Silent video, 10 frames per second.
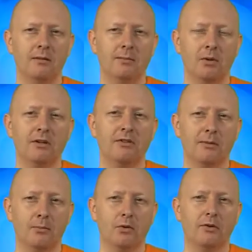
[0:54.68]
But what is
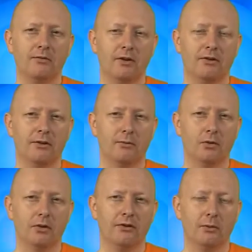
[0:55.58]
important, first of
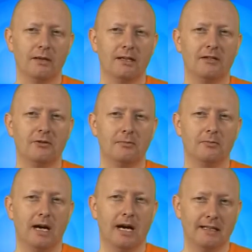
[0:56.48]
all, is that we need to
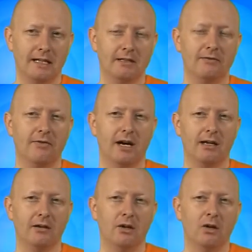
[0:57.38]

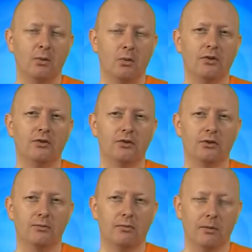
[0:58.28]
identify what sort
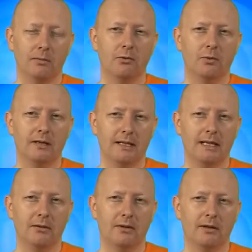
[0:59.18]
of problems we're
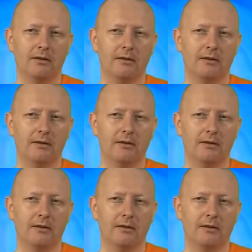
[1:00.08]
dealing with.